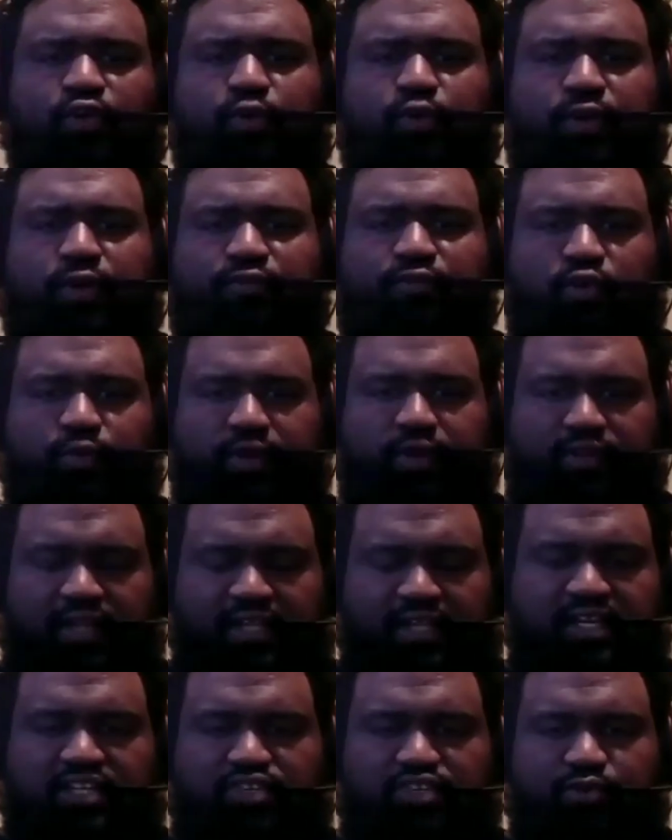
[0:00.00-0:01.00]
quick, not
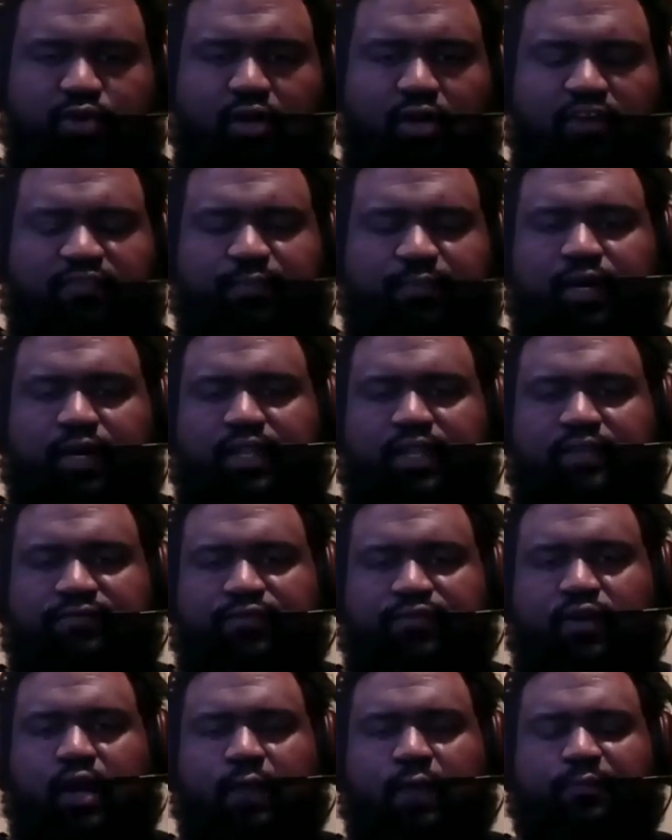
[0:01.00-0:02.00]
to cut you off, but
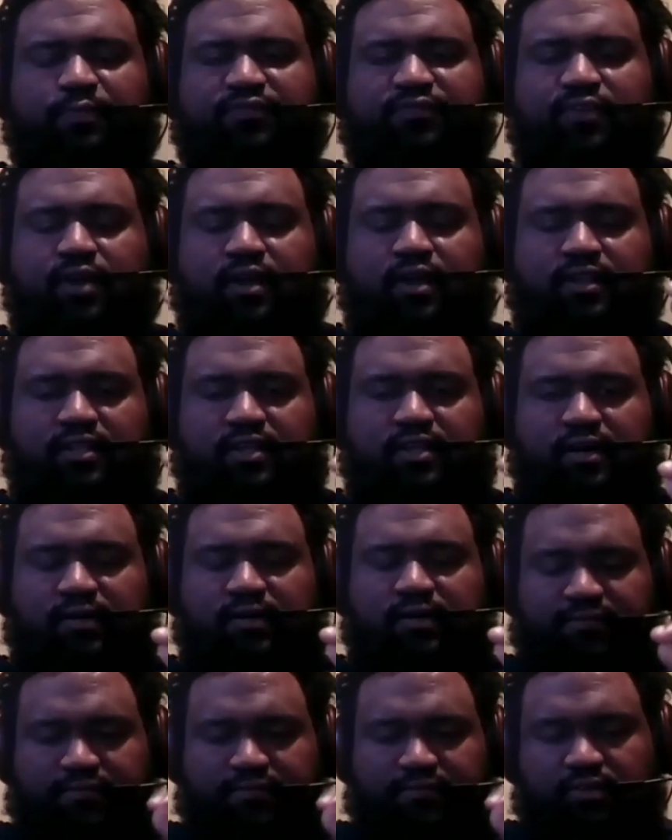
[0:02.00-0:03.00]
for
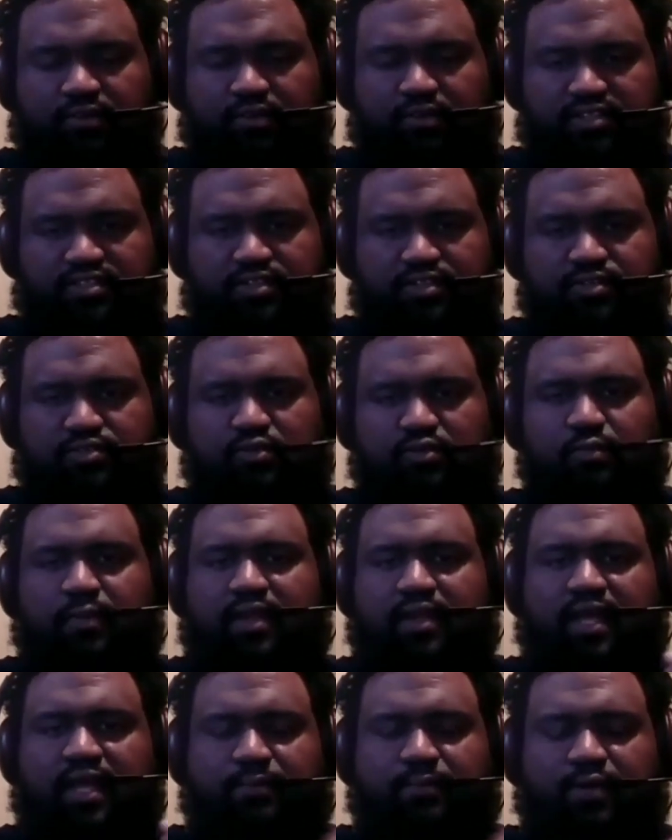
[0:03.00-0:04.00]
our listeners who
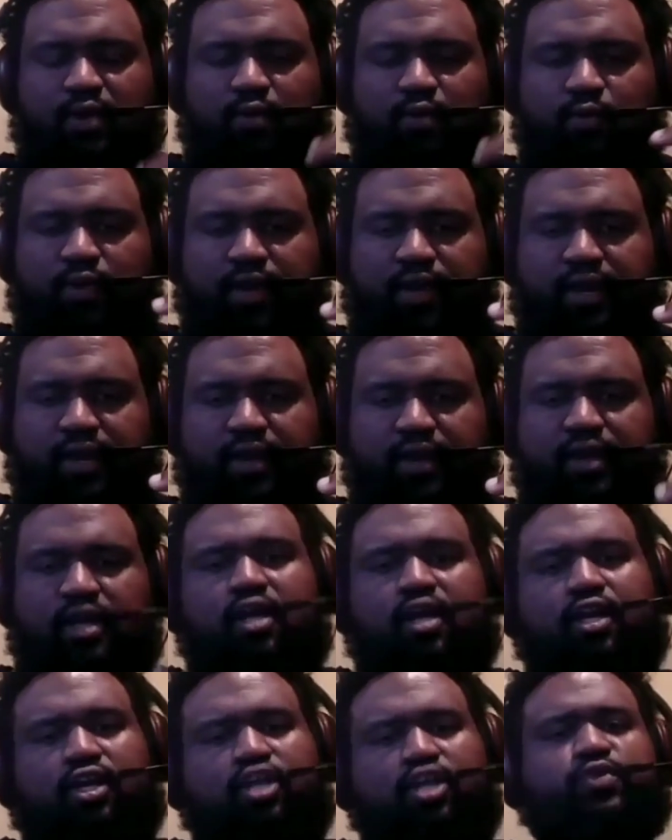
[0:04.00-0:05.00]
may not be aware,
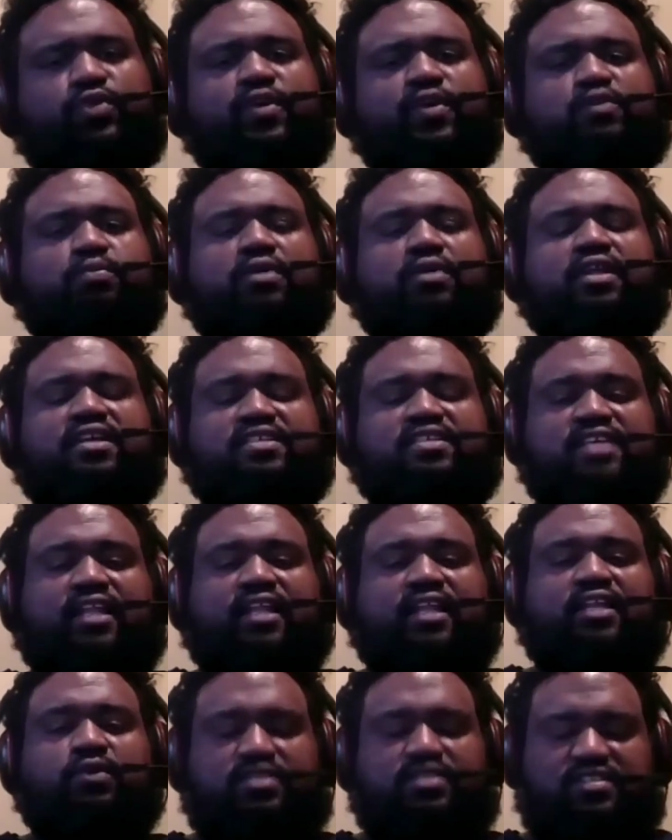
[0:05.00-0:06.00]
could you explain
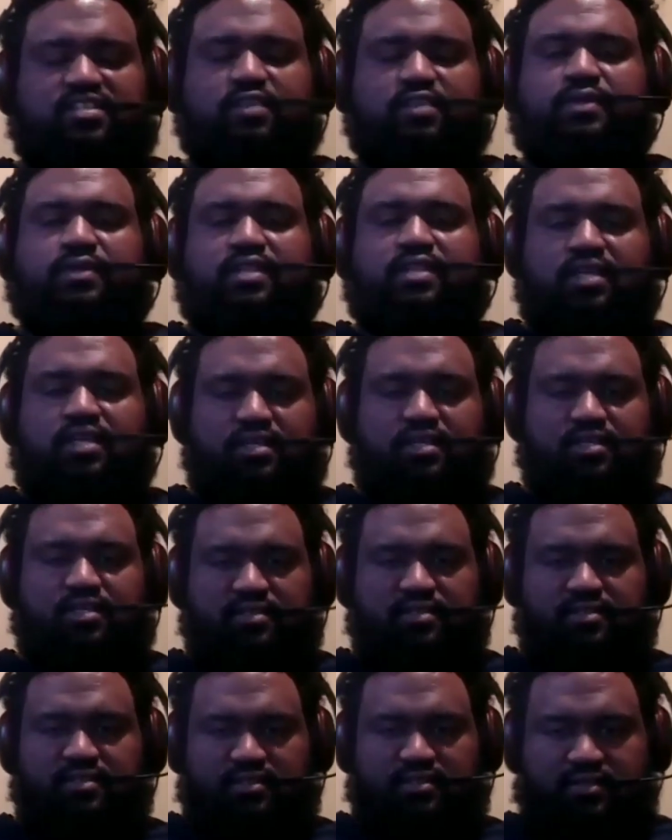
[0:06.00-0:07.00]
exactly what CBD
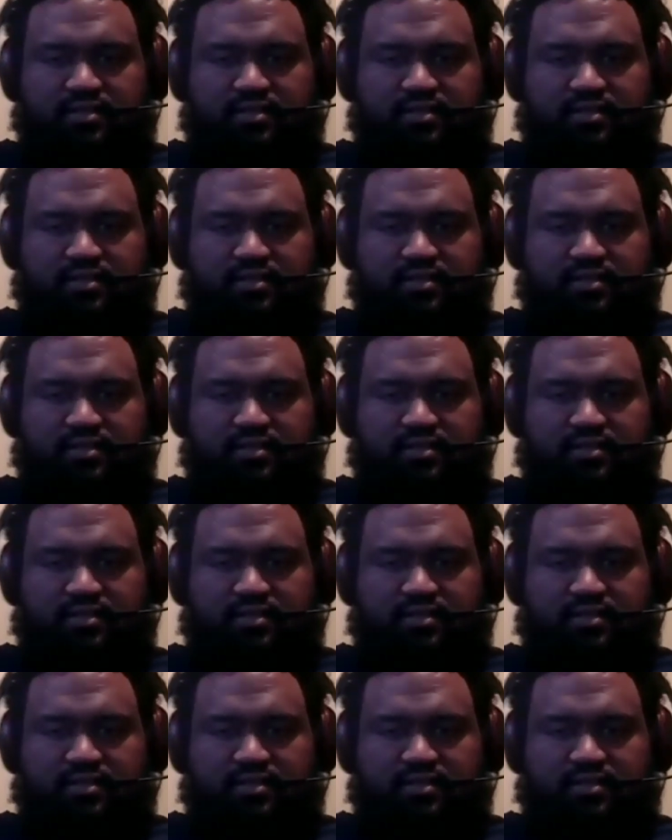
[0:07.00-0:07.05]
is?